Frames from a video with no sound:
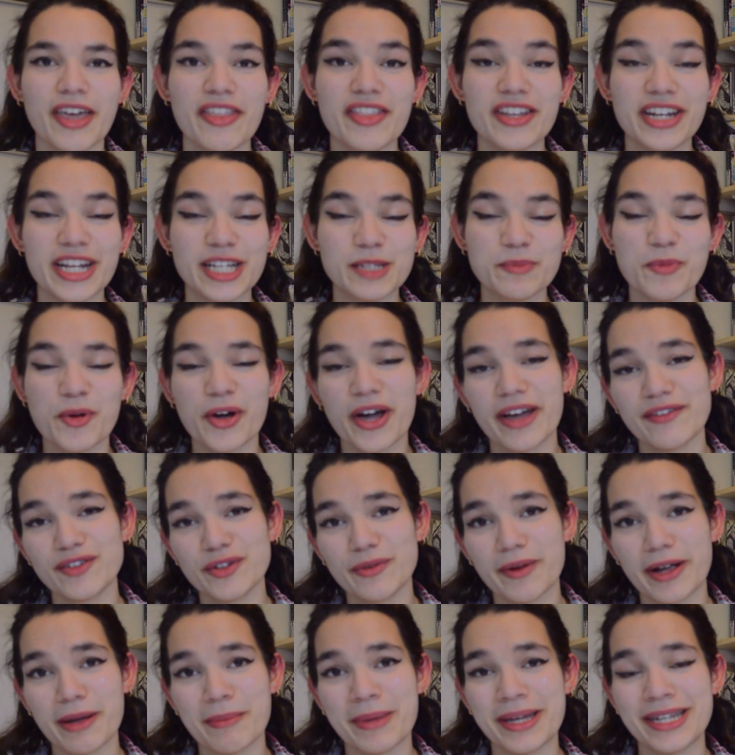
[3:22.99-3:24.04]
The next book I have to
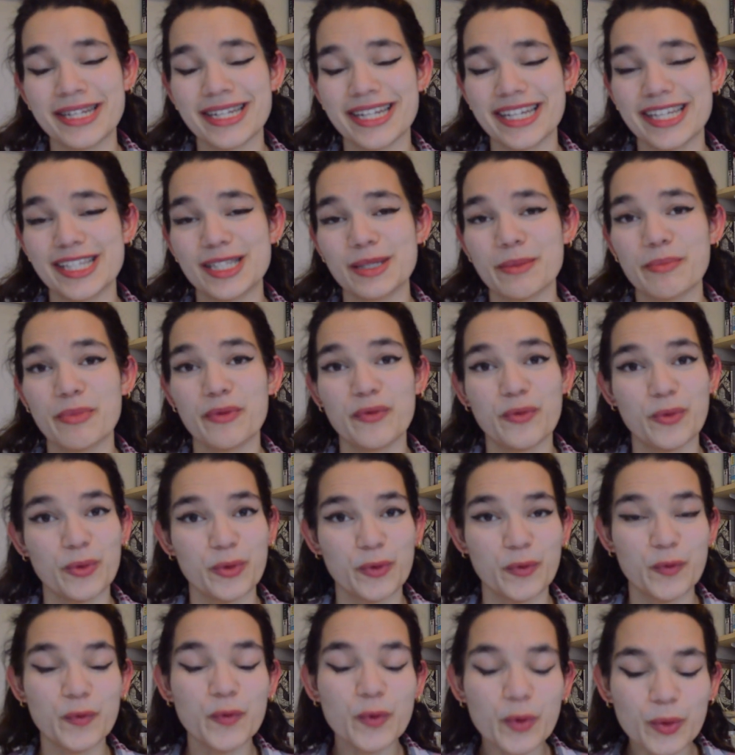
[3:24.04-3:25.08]
recommend is Before
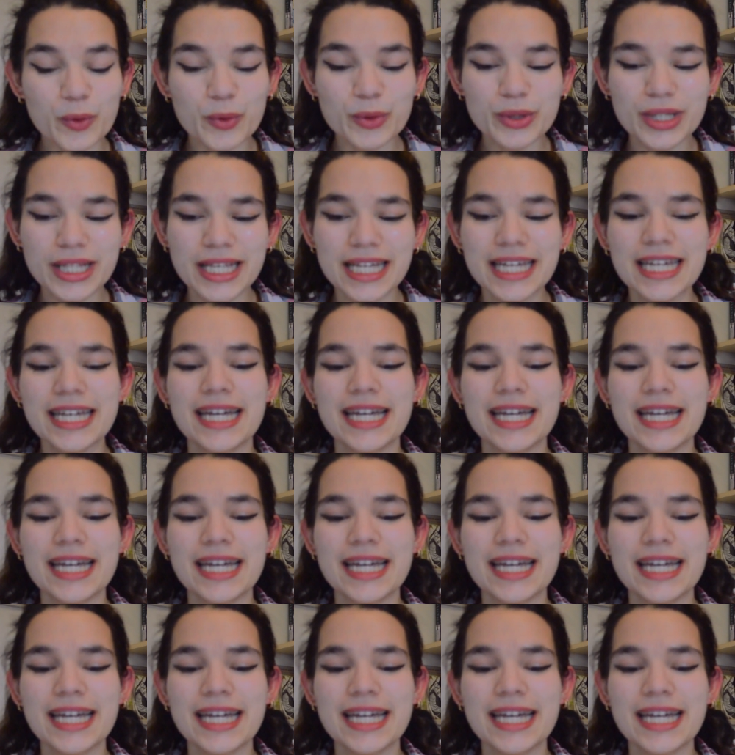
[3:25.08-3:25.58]
the Fall.